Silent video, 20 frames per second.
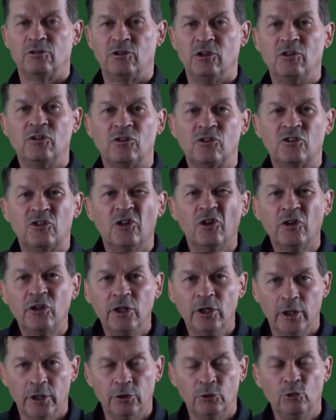It's
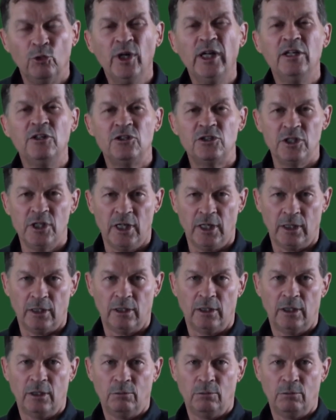circular reasoning